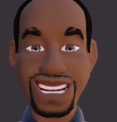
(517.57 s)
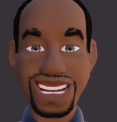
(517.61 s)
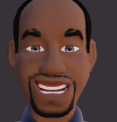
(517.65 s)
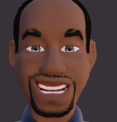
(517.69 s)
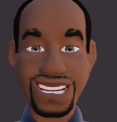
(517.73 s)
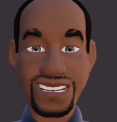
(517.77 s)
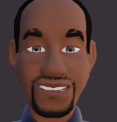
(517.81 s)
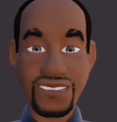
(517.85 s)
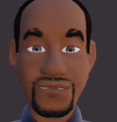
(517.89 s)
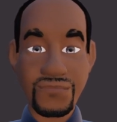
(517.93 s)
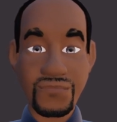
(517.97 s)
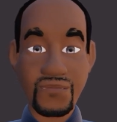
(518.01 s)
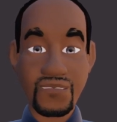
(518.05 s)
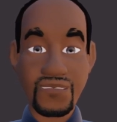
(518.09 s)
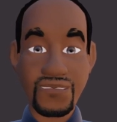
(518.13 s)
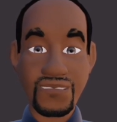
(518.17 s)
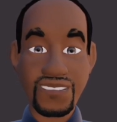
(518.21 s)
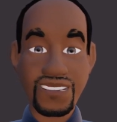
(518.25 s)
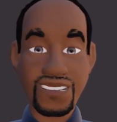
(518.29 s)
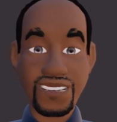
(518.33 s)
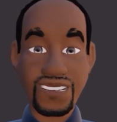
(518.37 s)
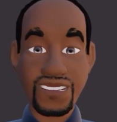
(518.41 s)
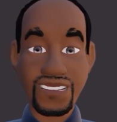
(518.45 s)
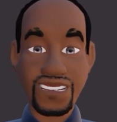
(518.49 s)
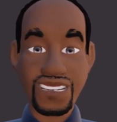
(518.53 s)
I
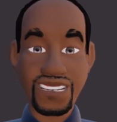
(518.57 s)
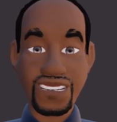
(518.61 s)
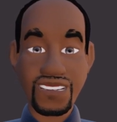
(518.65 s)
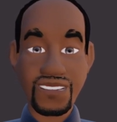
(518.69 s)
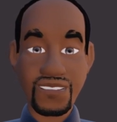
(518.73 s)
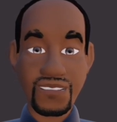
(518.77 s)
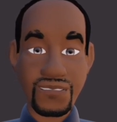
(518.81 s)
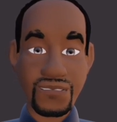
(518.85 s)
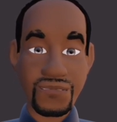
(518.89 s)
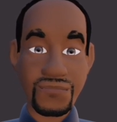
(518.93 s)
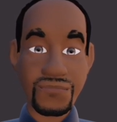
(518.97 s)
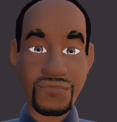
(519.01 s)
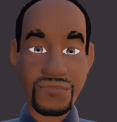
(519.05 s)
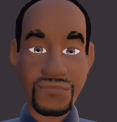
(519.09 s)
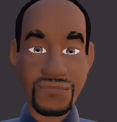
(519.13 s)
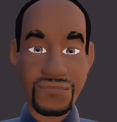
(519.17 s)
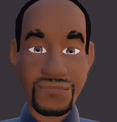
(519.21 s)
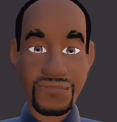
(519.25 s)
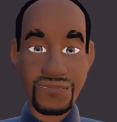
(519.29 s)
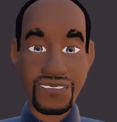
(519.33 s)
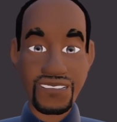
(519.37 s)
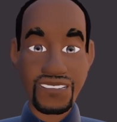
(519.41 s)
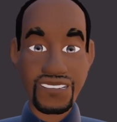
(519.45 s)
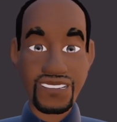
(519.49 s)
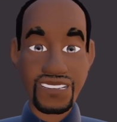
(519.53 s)
suppose there's a certain
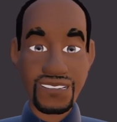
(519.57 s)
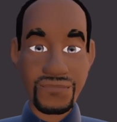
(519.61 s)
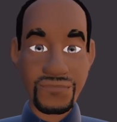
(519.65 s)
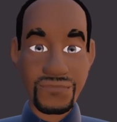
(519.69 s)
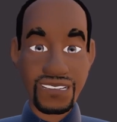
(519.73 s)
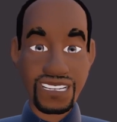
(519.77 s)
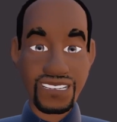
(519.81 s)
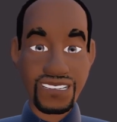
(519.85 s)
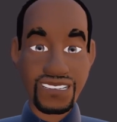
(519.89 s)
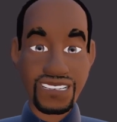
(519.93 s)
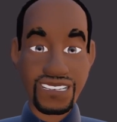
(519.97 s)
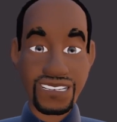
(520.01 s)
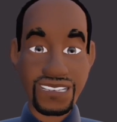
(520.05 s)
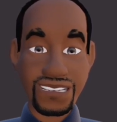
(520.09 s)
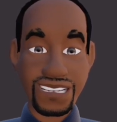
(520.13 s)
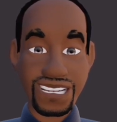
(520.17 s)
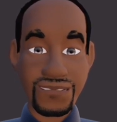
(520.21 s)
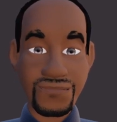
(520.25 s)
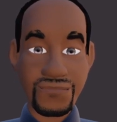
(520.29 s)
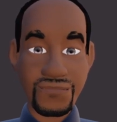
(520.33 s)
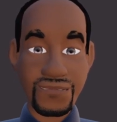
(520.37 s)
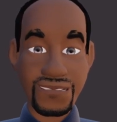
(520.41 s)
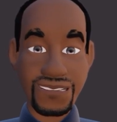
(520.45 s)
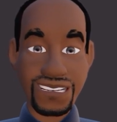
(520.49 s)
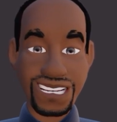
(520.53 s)
sick pleasure that I
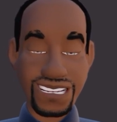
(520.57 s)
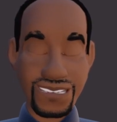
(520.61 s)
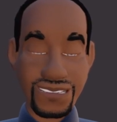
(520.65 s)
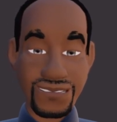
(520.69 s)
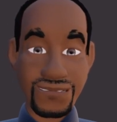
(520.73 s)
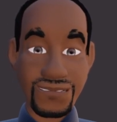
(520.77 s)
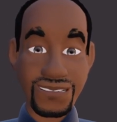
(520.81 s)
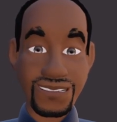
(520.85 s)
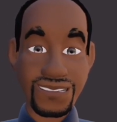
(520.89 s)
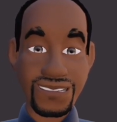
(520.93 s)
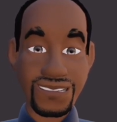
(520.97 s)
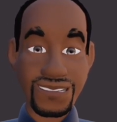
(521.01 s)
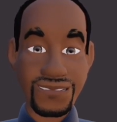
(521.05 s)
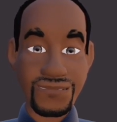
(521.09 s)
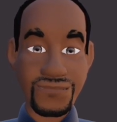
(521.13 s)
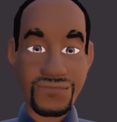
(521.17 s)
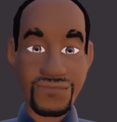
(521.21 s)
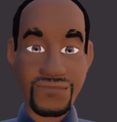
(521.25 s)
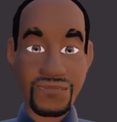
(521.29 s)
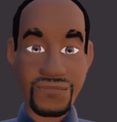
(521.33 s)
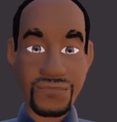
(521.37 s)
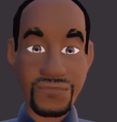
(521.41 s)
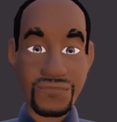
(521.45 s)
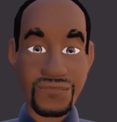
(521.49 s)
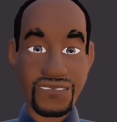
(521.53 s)
would get
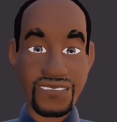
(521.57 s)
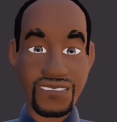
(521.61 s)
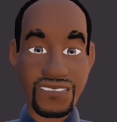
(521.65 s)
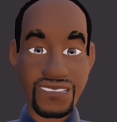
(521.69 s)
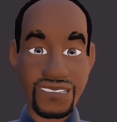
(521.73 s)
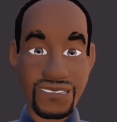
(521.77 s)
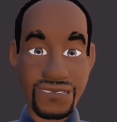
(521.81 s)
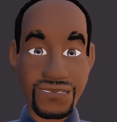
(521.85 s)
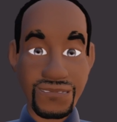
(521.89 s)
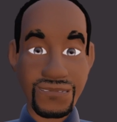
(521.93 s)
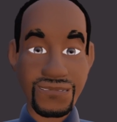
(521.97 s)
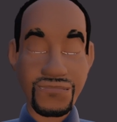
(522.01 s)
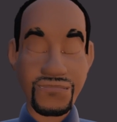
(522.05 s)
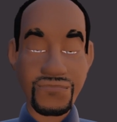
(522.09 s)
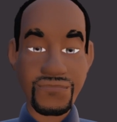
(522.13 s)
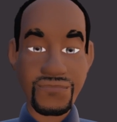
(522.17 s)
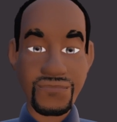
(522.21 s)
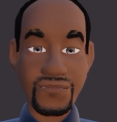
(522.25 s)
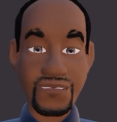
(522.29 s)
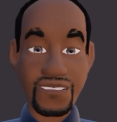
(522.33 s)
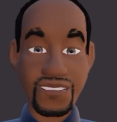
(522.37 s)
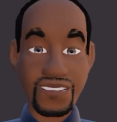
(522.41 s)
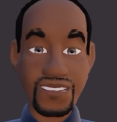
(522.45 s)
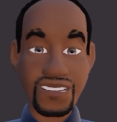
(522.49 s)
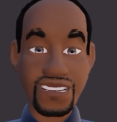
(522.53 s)
from seeing
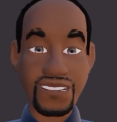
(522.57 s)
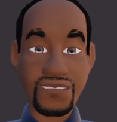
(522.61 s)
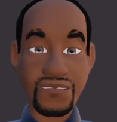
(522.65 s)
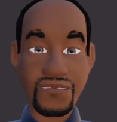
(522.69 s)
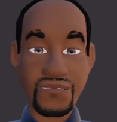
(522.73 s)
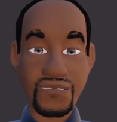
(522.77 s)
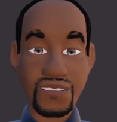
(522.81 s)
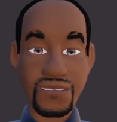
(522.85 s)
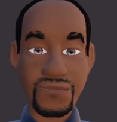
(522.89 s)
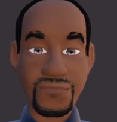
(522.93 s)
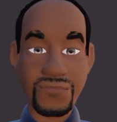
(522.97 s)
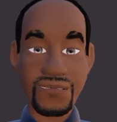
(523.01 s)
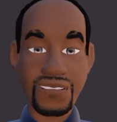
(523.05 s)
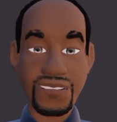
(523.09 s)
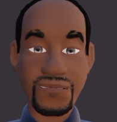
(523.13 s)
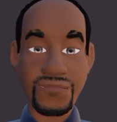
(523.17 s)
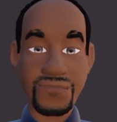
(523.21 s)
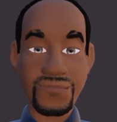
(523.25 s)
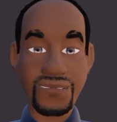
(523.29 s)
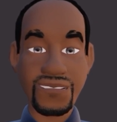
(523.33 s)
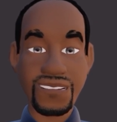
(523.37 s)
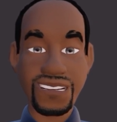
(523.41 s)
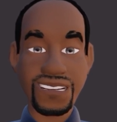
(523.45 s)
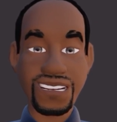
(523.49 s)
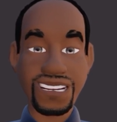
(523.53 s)
President Trump
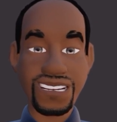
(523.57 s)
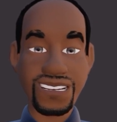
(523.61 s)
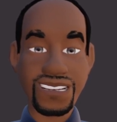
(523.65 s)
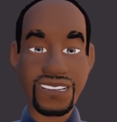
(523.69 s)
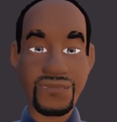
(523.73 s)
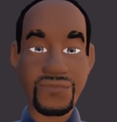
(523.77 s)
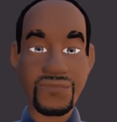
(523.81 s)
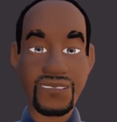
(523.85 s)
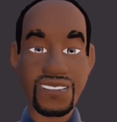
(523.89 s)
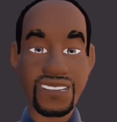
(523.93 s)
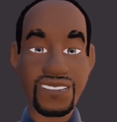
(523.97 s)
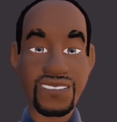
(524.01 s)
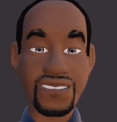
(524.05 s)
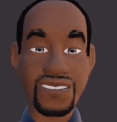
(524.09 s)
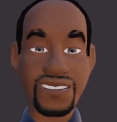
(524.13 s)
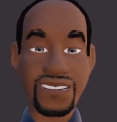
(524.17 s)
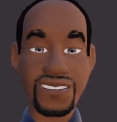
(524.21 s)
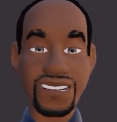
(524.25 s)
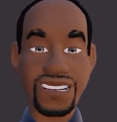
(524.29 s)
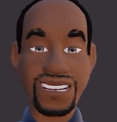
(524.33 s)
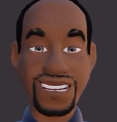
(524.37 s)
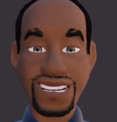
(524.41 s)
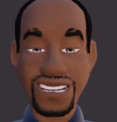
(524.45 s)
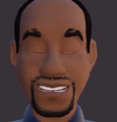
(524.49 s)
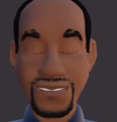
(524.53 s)
be elected
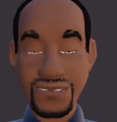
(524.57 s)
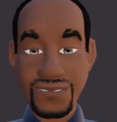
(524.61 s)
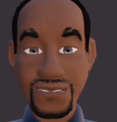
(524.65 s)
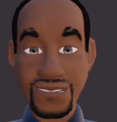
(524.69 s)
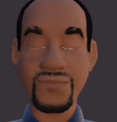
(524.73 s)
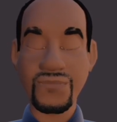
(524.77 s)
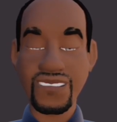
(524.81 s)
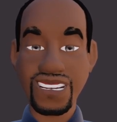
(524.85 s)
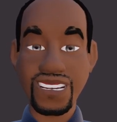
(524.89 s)
president again,